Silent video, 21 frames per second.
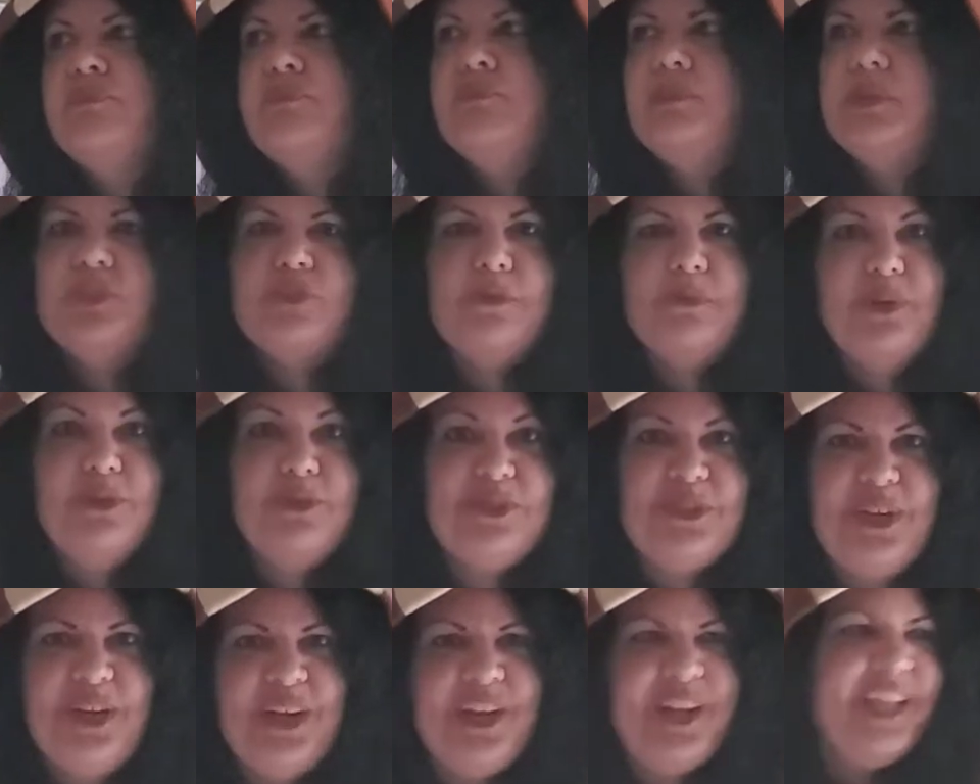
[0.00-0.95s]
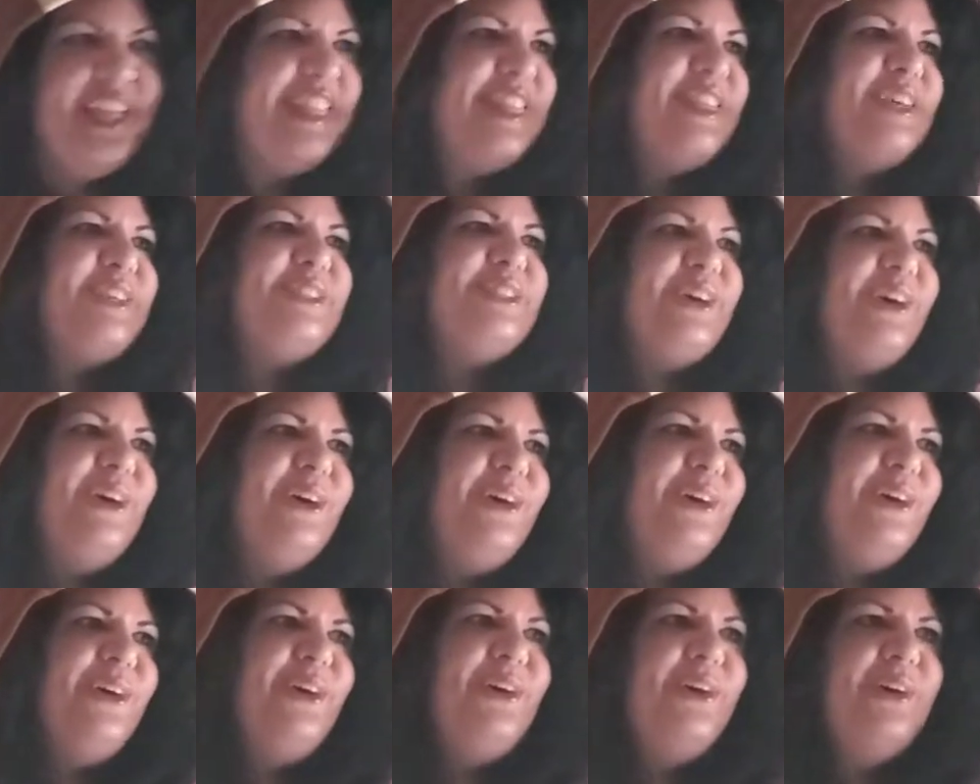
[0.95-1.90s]
Mr. Moser, the
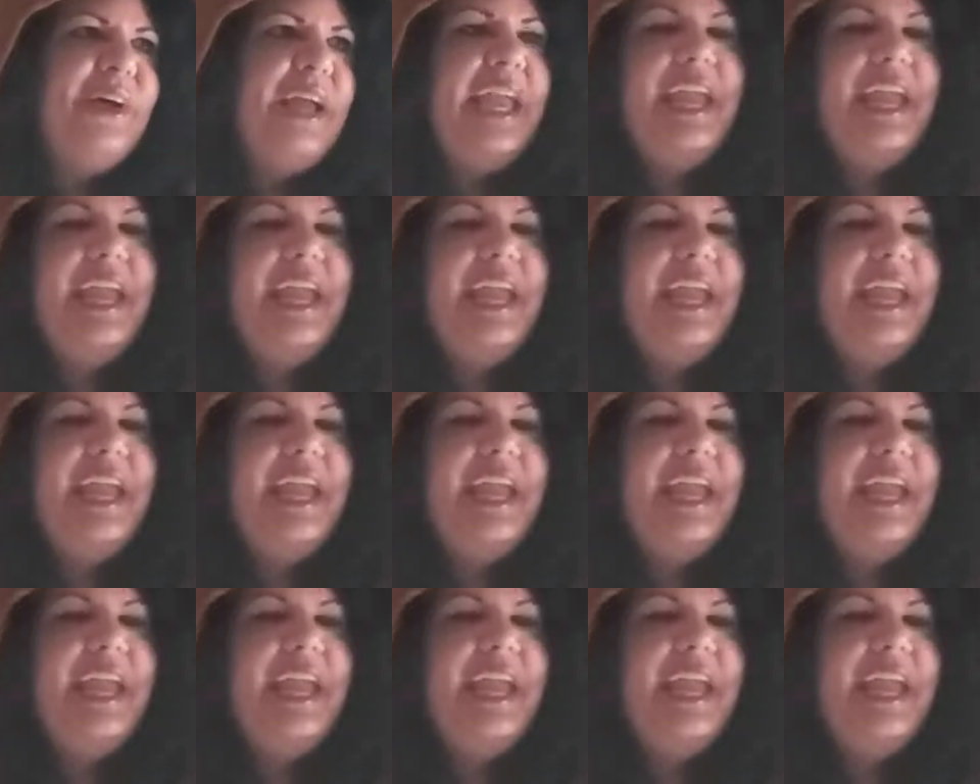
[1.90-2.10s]
dull